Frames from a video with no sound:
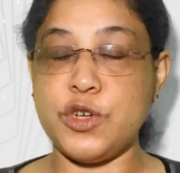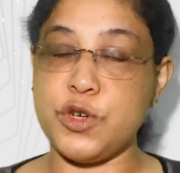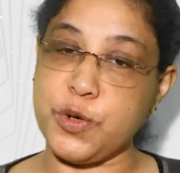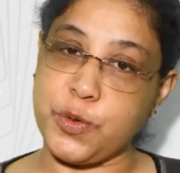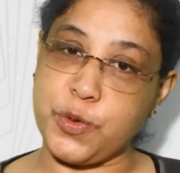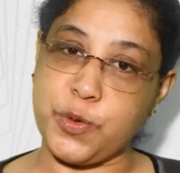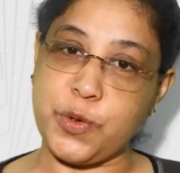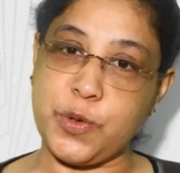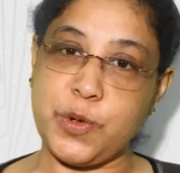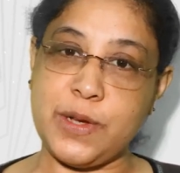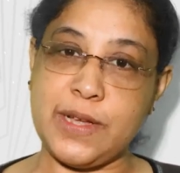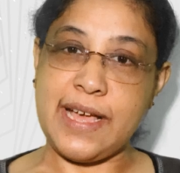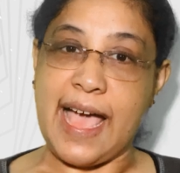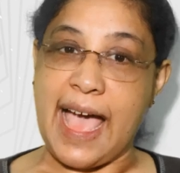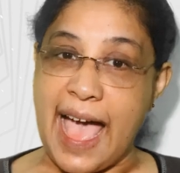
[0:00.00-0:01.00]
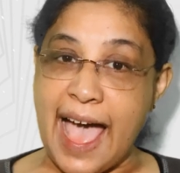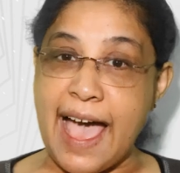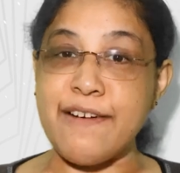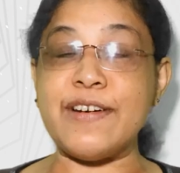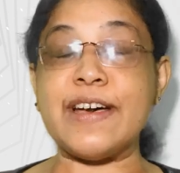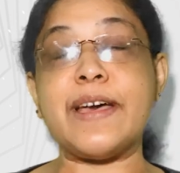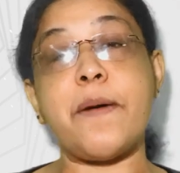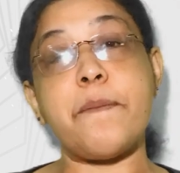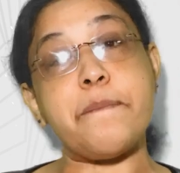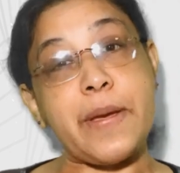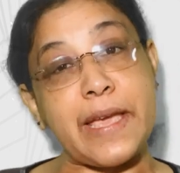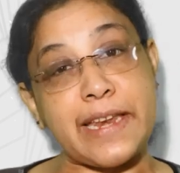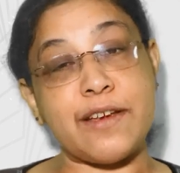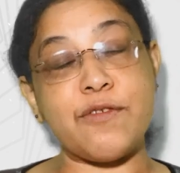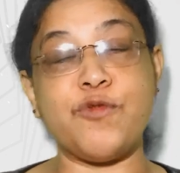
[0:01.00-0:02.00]
to have a
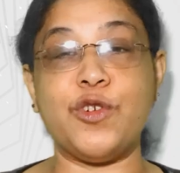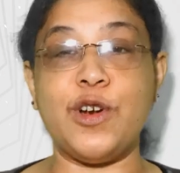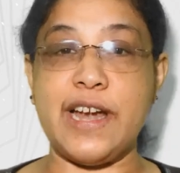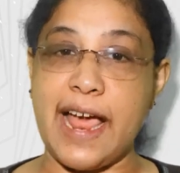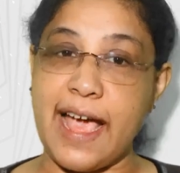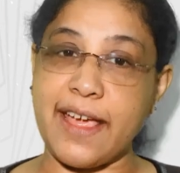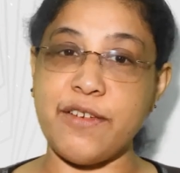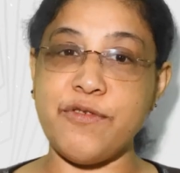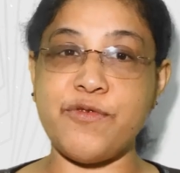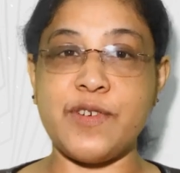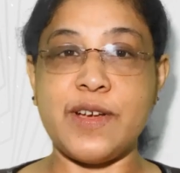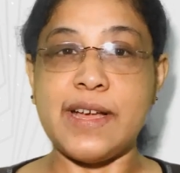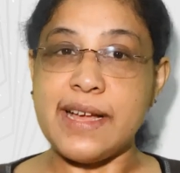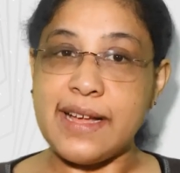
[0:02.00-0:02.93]
meaningful life